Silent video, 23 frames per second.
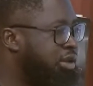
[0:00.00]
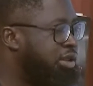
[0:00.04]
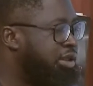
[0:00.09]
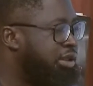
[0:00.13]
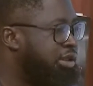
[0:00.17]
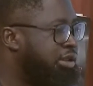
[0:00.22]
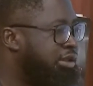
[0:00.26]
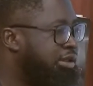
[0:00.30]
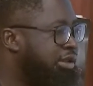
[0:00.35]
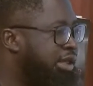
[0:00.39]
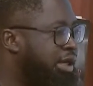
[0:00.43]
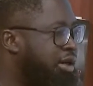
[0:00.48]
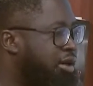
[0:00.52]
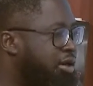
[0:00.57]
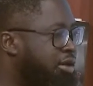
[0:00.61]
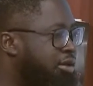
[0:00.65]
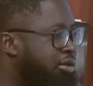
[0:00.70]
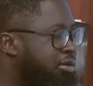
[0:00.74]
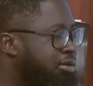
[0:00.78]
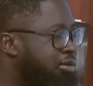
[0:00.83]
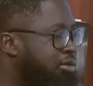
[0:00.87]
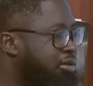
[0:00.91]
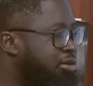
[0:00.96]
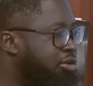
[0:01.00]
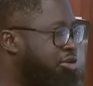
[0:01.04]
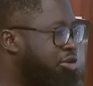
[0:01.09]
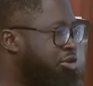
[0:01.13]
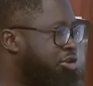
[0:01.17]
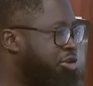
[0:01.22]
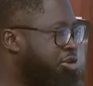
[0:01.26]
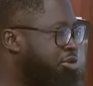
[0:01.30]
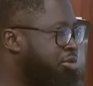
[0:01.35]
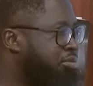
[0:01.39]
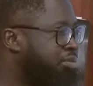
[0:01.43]
Now,
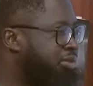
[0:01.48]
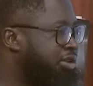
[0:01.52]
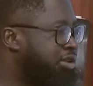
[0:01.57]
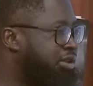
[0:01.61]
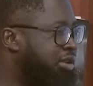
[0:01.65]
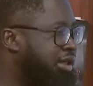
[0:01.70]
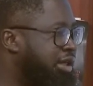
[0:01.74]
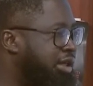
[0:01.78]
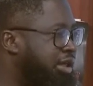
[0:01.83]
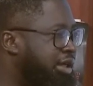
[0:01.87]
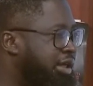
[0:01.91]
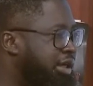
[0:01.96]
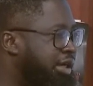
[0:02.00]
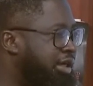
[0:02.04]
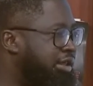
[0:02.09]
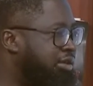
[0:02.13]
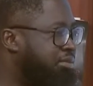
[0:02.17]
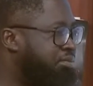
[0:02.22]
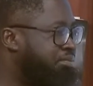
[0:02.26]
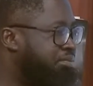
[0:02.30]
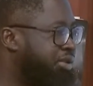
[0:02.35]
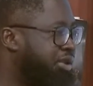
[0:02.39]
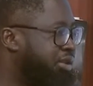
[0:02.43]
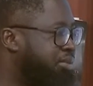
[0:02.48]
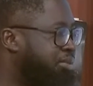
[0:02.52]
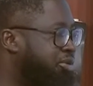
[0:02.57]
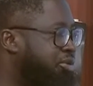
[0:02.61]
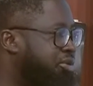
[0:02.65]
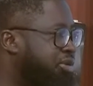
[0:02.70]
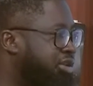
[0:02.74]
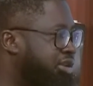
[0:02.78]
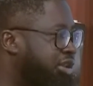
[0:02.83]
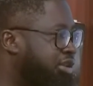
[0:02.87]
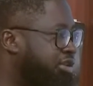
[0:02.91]
social media and
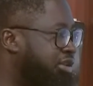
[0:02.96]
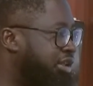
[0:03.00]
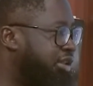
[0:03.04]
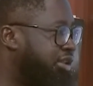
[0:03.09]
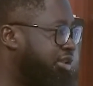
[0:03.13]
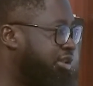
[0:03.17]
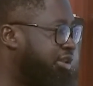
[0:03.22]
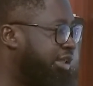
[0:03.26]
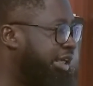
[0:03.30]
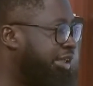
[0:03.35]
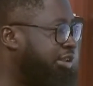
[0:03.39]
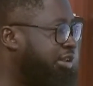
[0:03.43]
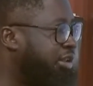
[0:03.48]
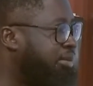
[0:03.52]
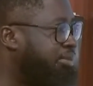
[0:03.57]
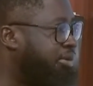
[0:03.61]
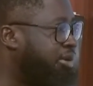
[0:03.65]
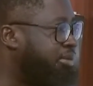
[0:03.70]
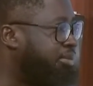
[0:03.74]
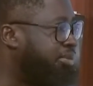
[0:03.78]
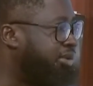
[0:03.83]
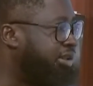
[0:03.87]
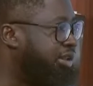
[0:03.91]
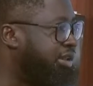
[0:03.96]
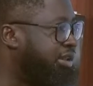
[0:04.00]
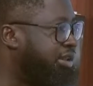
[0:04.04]
people generally, the Nigerian public,